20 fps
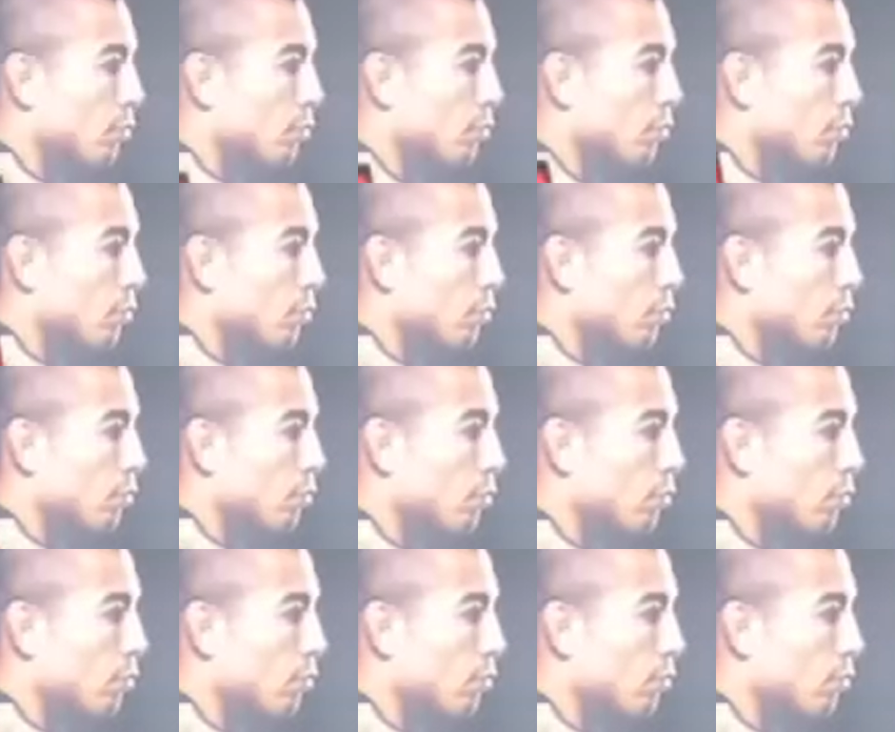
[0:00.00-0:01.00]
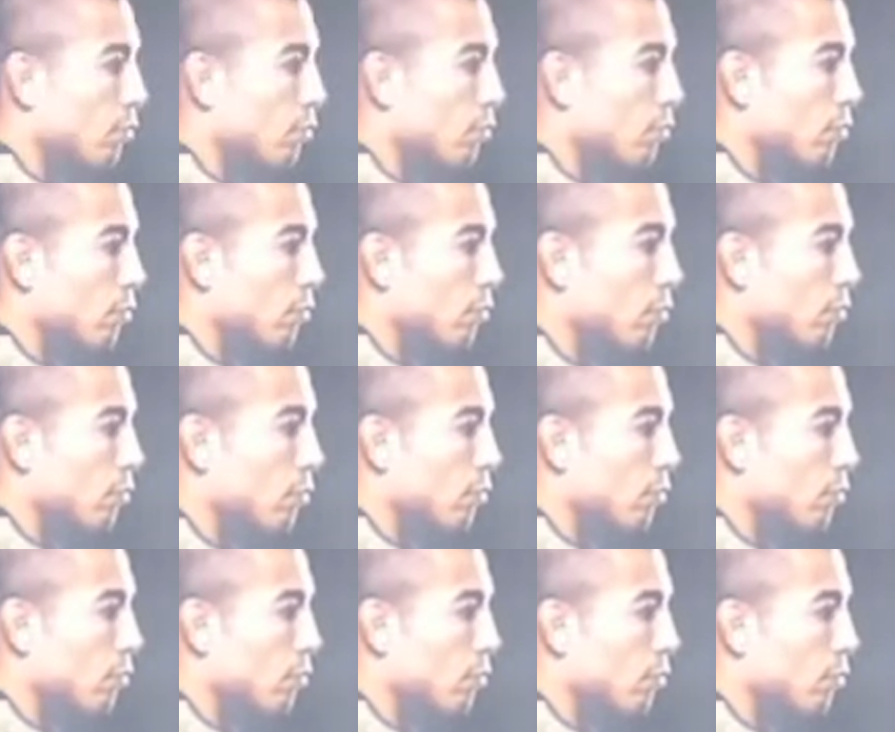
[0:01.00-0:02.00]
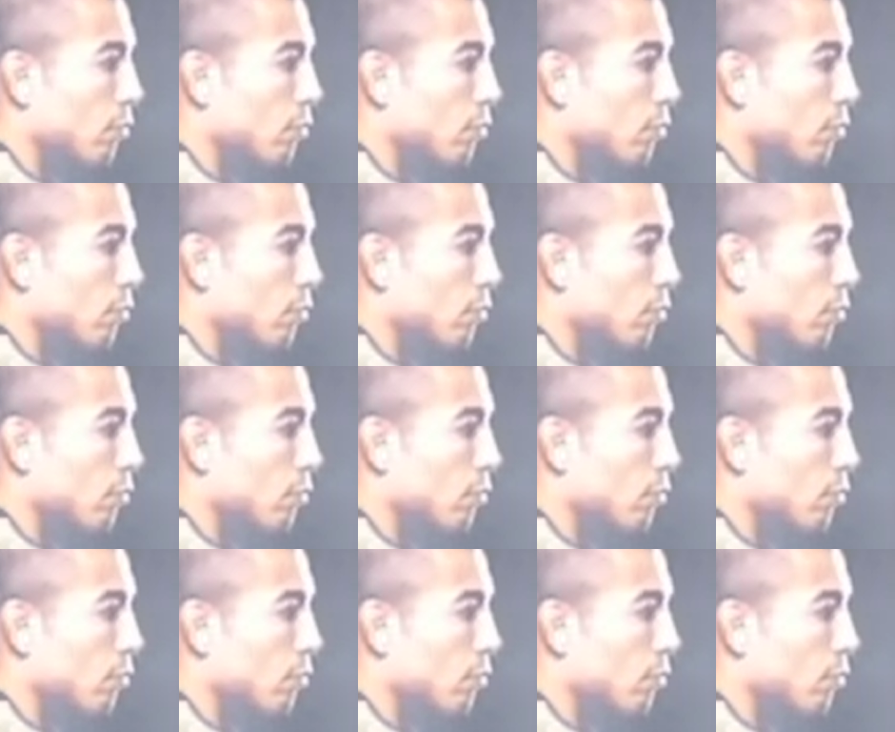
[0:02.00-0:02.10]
(not speaking)